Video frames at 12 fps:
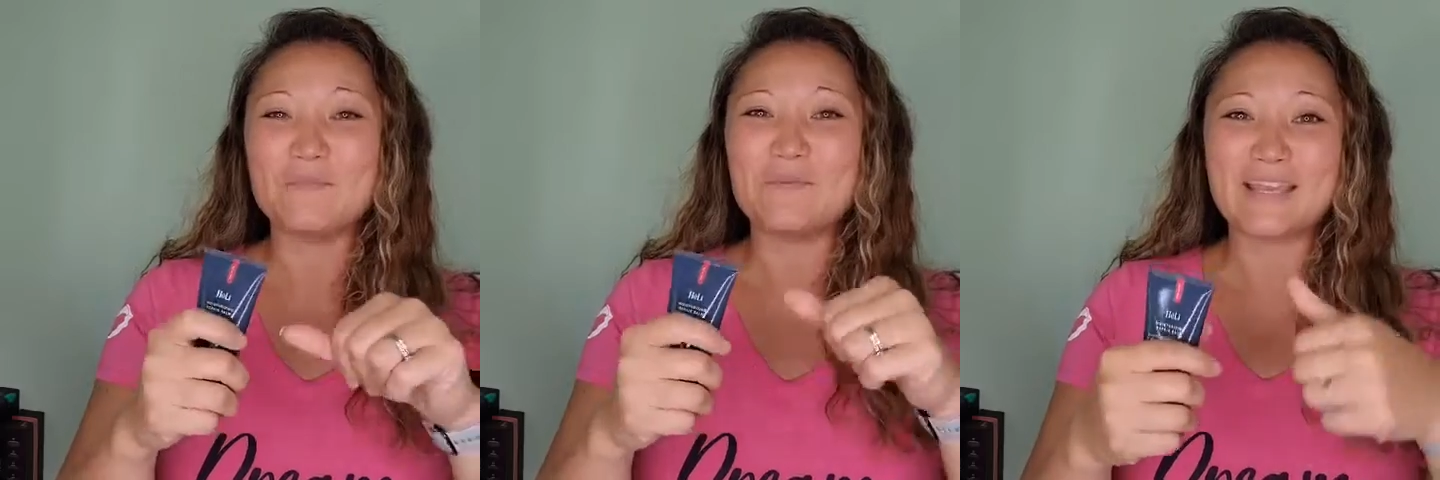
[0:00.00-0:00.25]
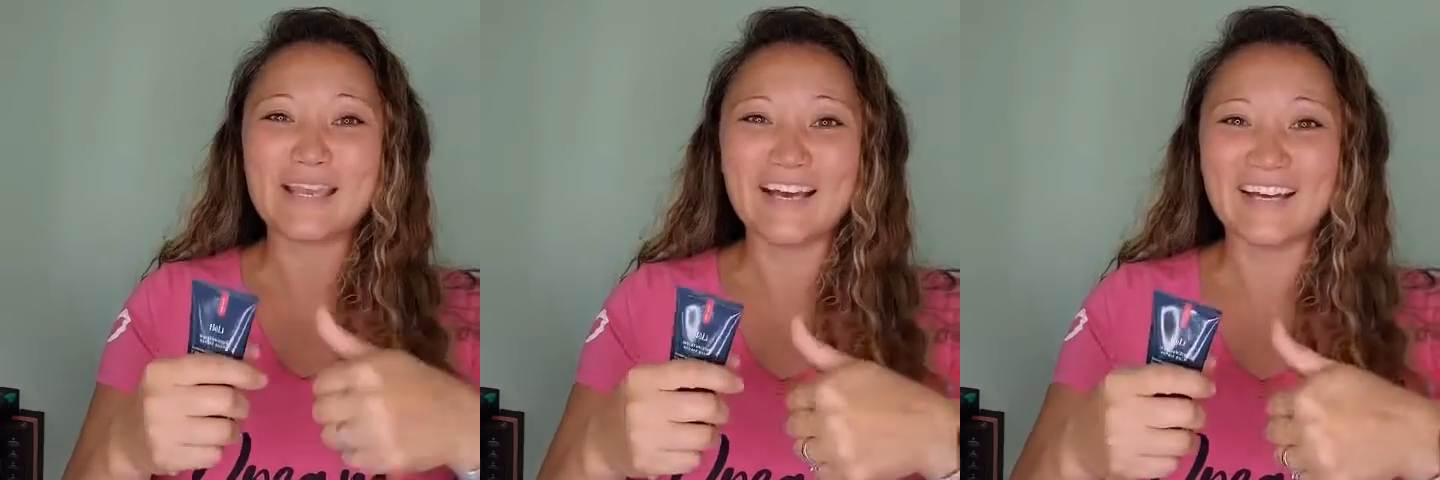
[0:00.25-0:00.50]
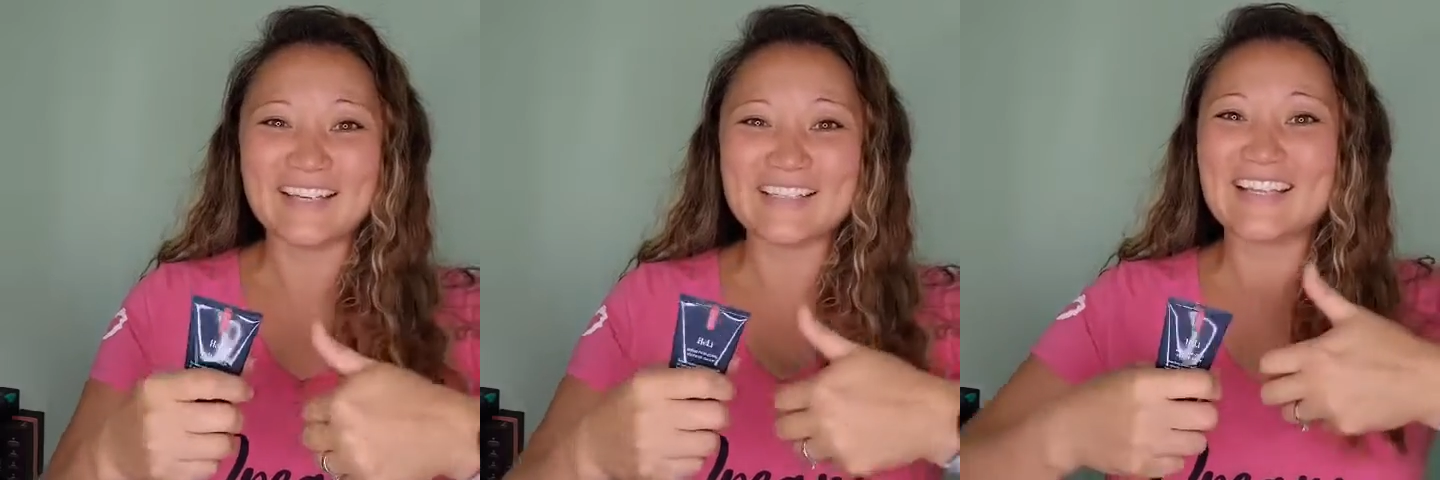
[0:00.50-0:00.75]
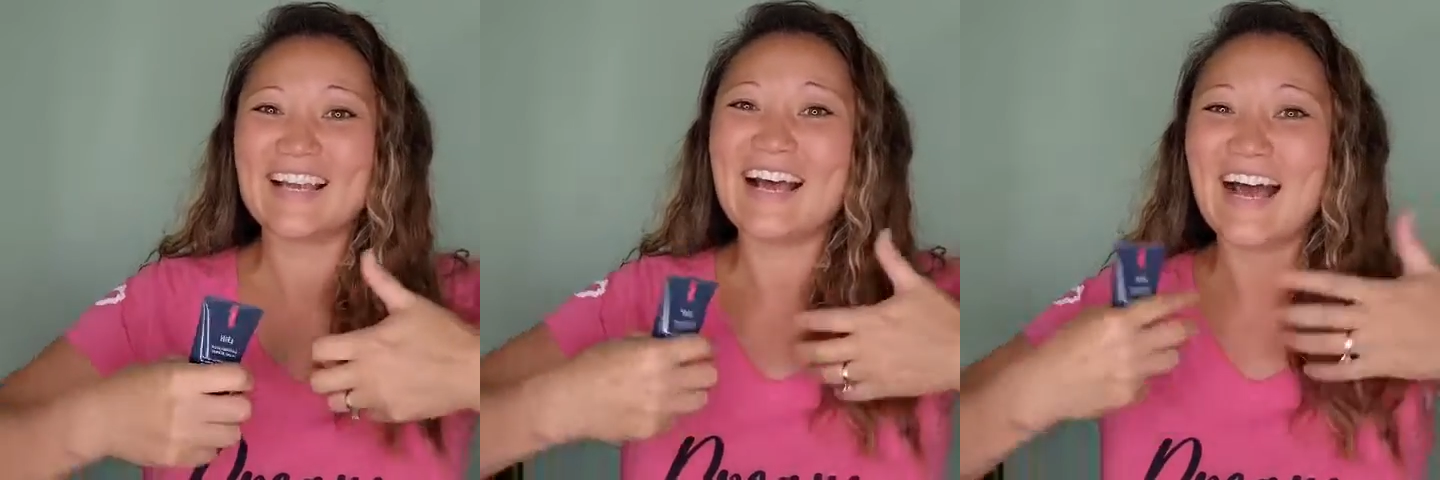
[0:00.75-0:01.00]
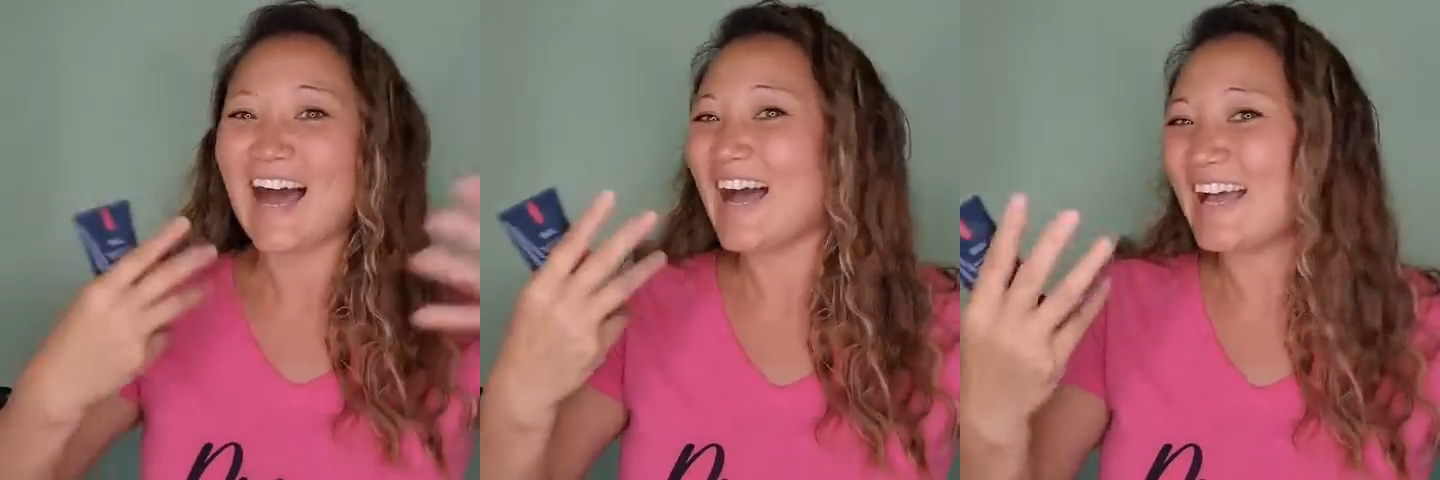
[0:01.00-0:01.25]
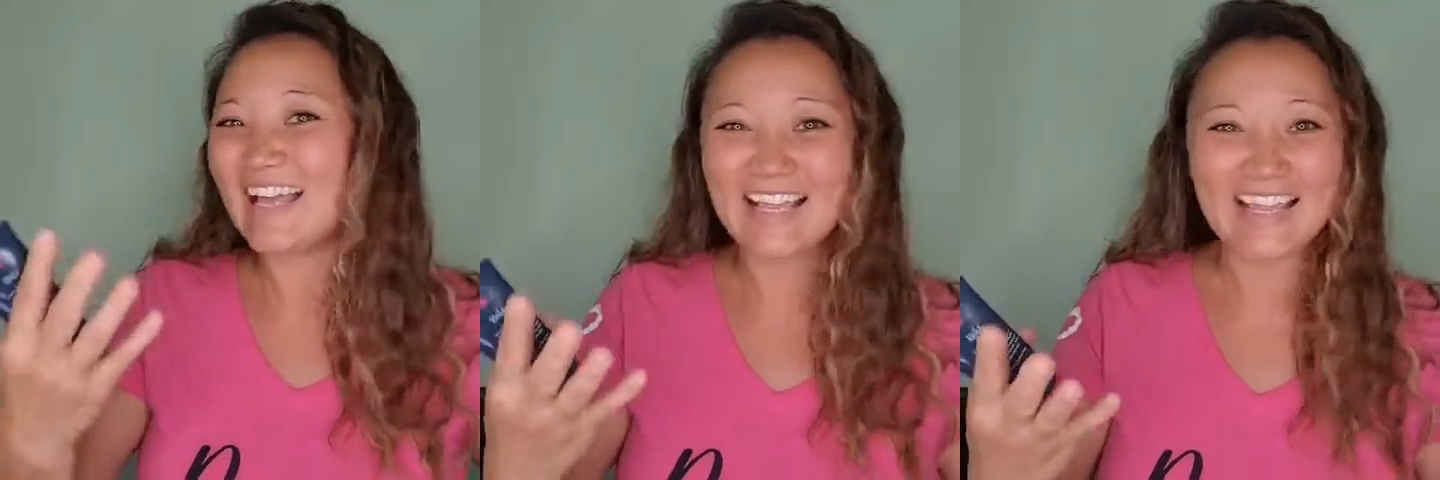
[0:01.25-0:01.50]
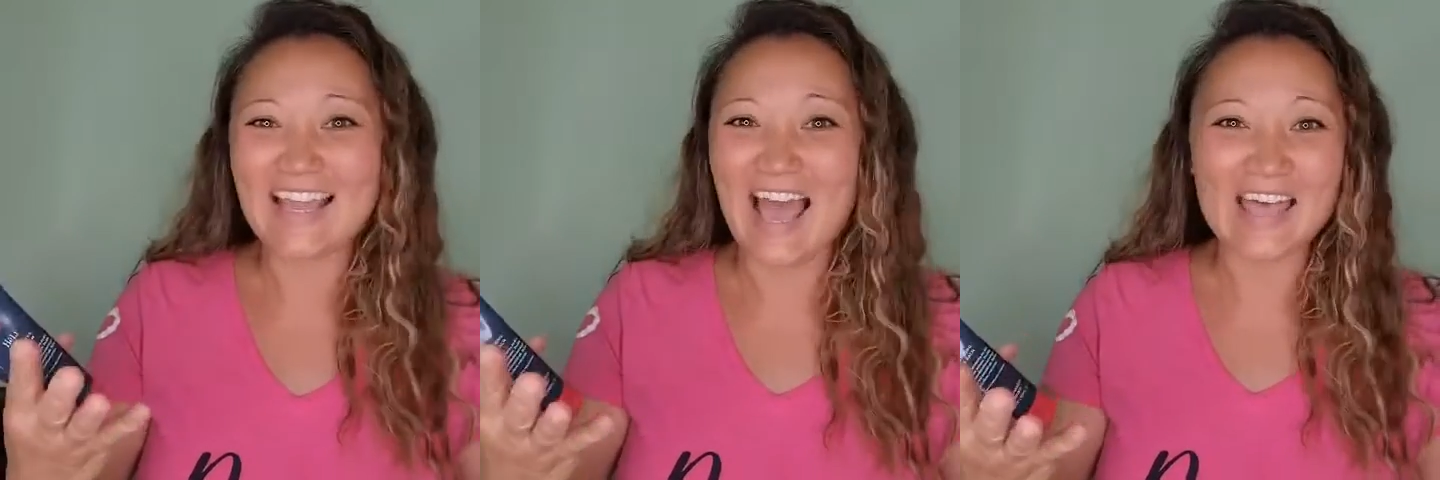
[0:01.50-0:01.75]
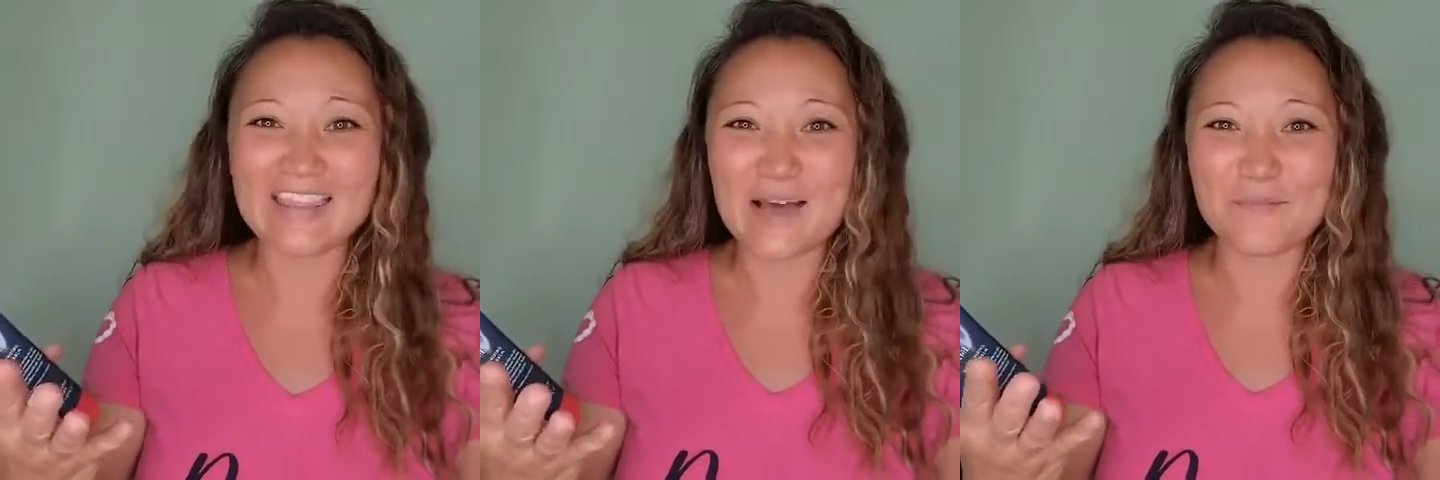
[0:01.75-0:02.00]
Because
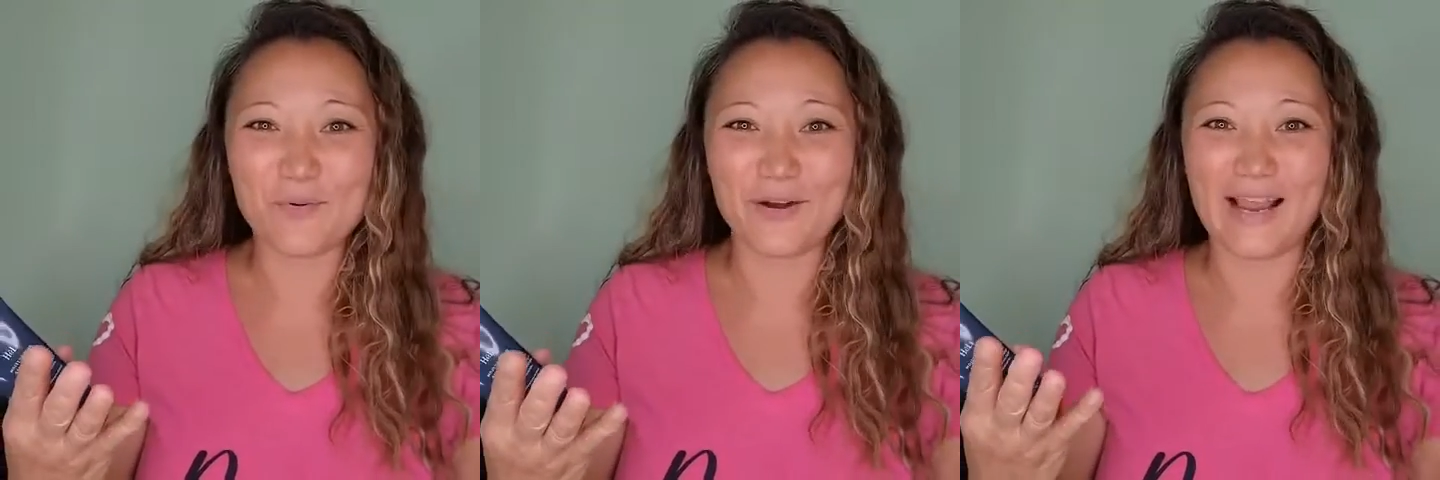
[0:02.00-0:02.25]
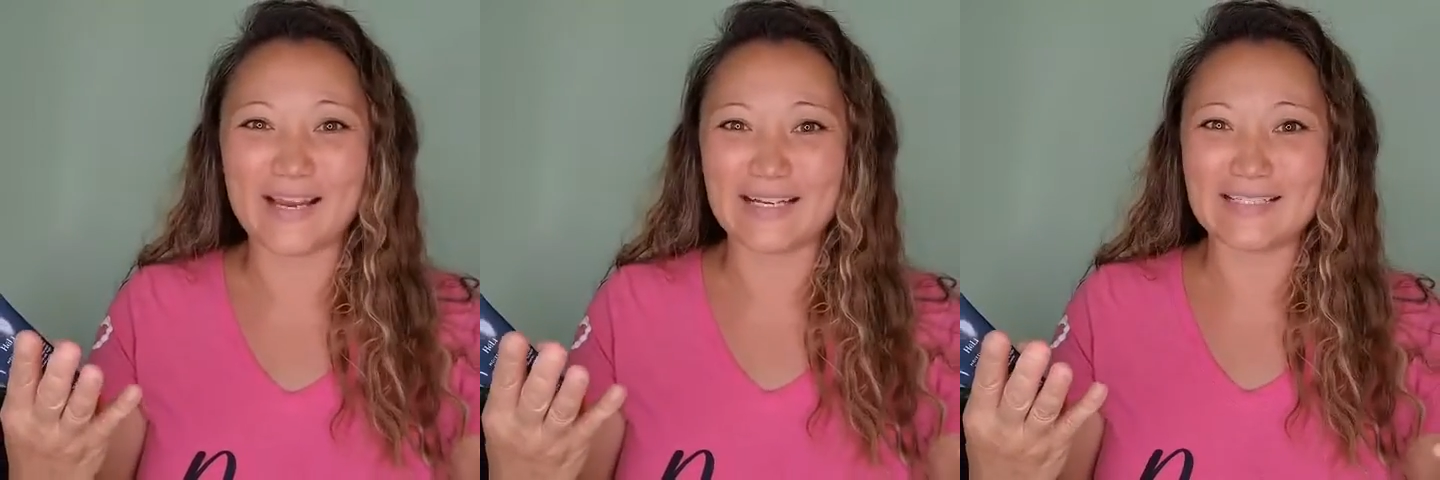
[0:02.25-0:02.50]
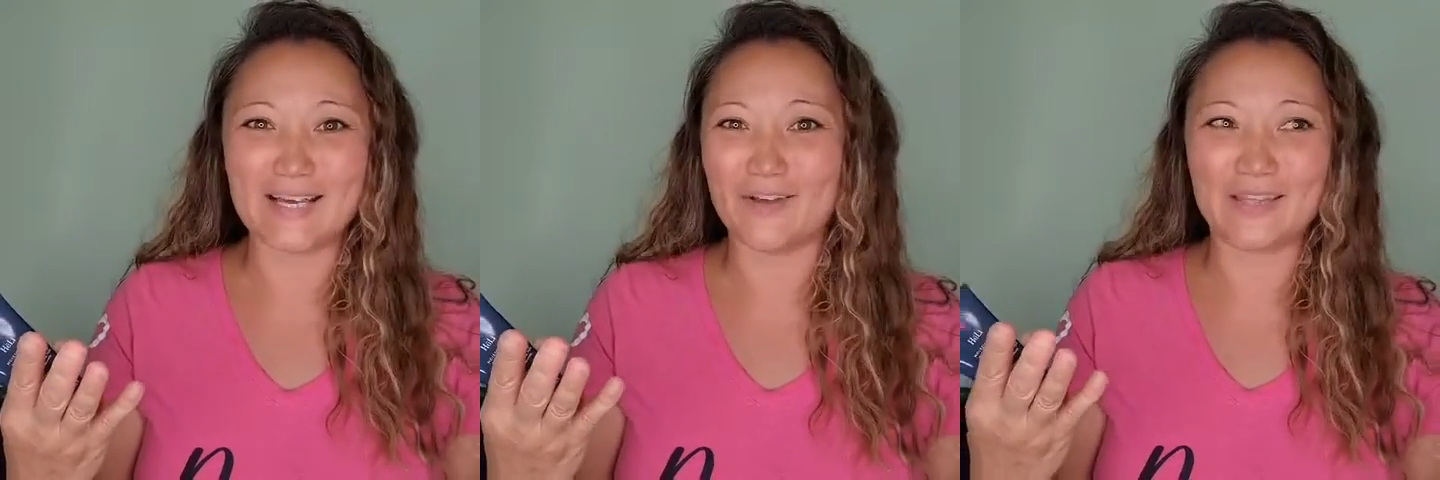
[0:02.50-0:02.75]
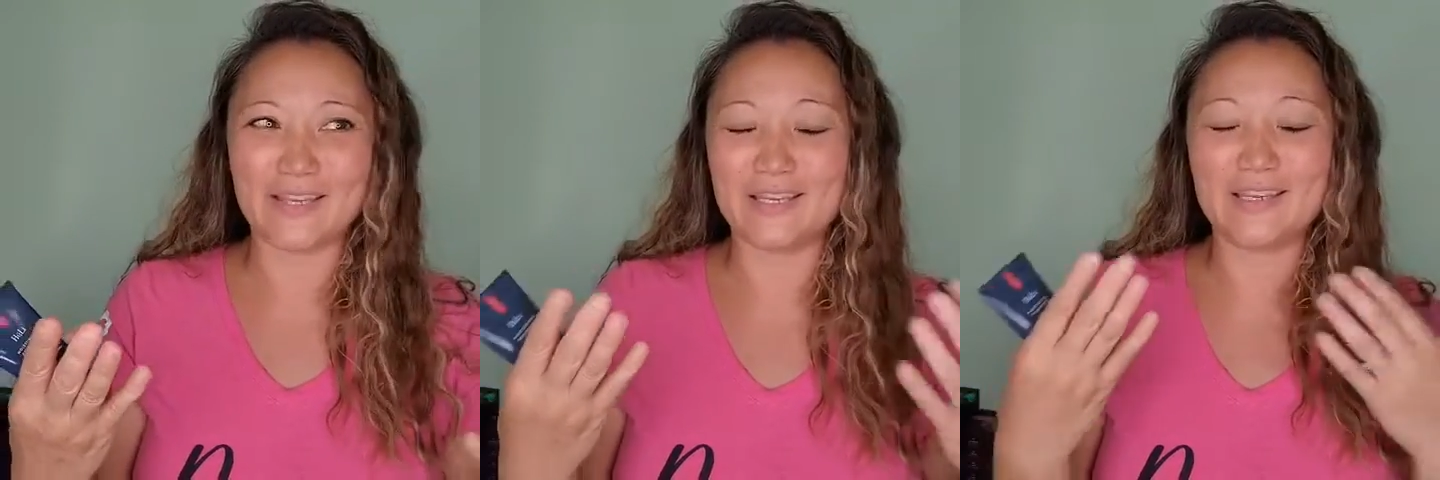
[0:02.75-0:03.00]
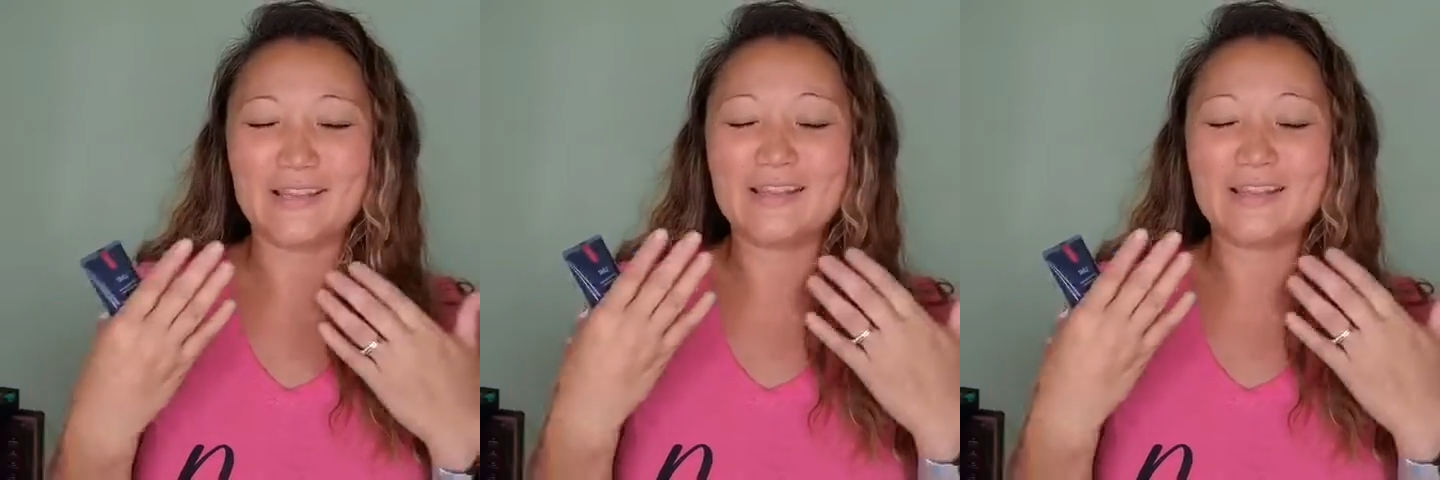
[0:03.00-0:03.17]
at that point I could tell that